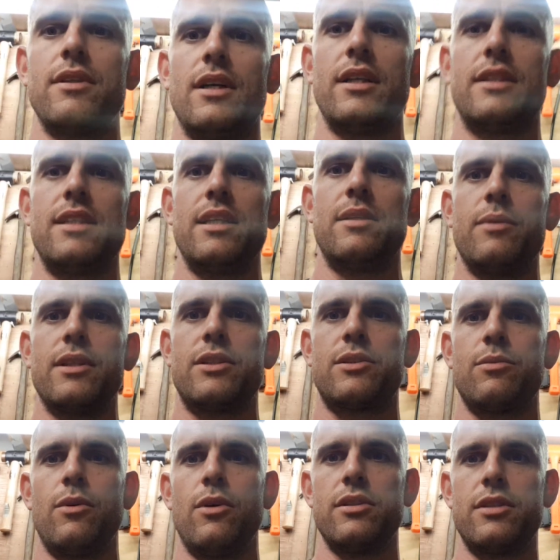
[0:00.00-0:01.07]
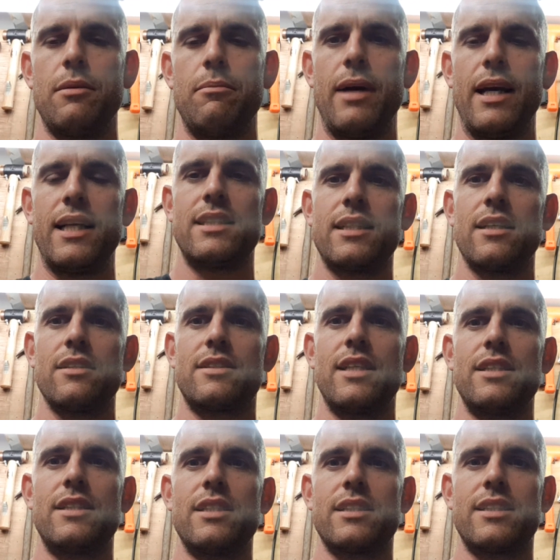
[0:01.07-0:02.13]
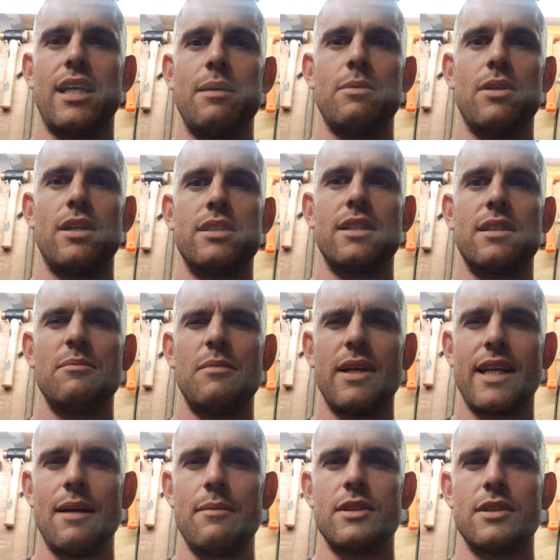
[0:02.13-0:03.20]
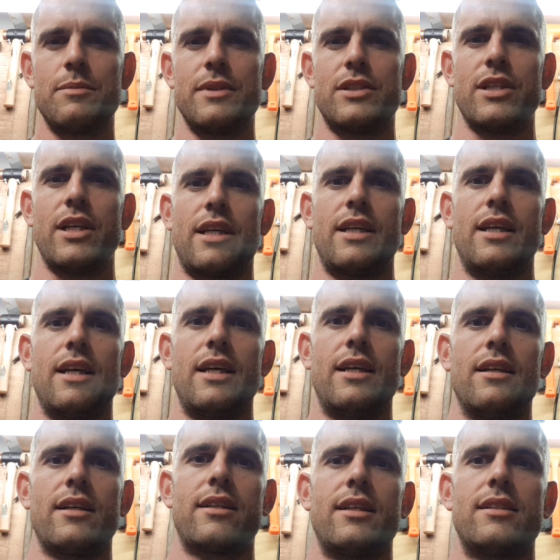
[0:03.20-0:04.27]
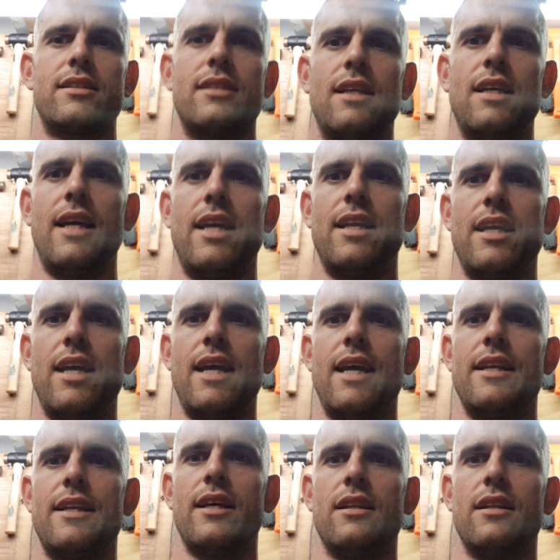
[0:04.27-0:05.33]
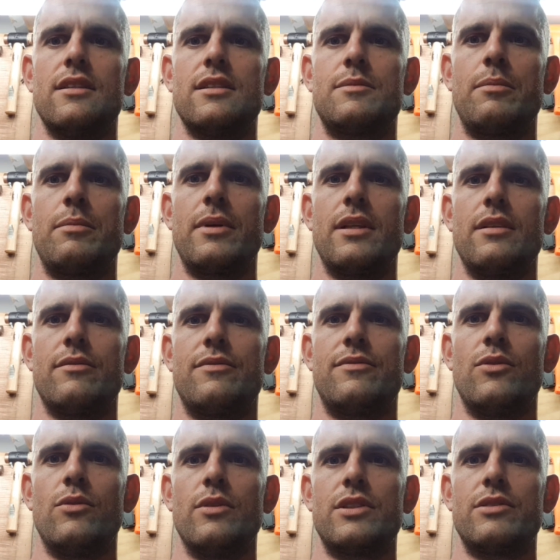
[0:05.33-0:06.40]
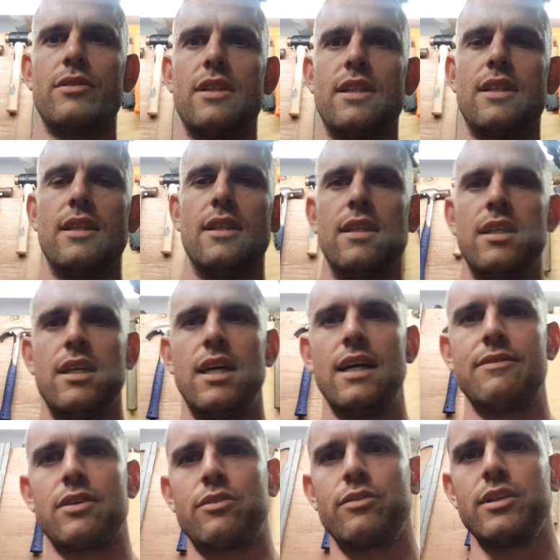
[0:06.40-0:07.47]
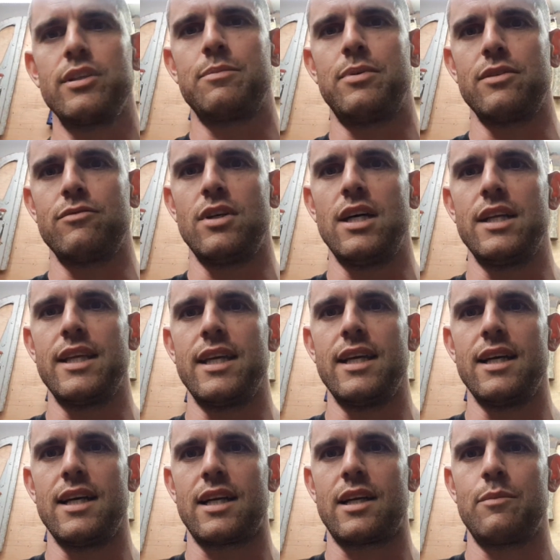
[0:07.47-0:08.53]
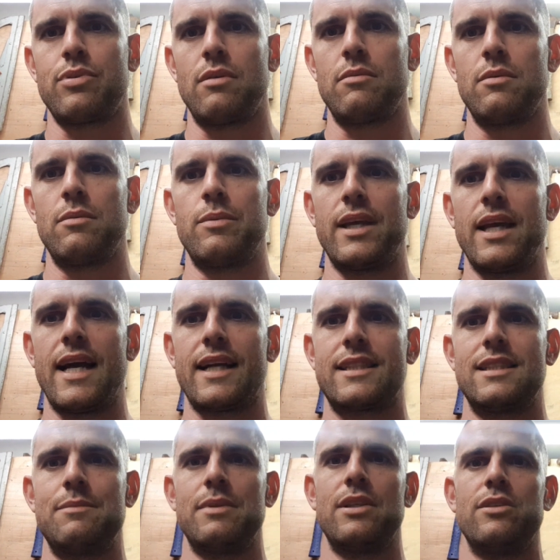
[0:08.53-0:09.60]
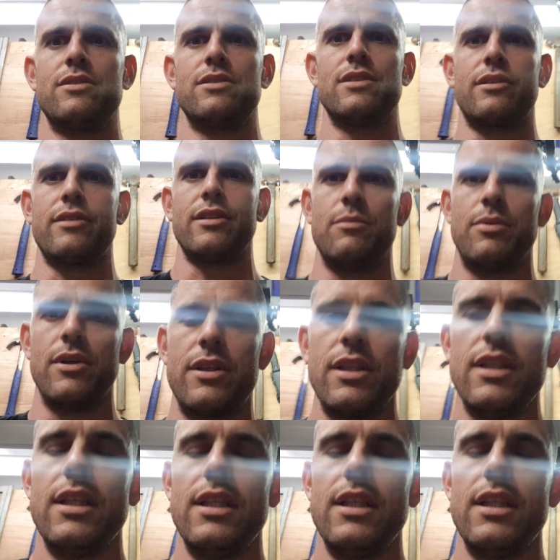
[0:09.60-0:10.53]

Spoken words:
I did, which was amazing. I was teaching stabilizing. My camera's a bit shaky. Hey, like that's handheld. It's probably a little foolish, really. I have a GorillaPod right there. I could probably actually be using the GorillaPod.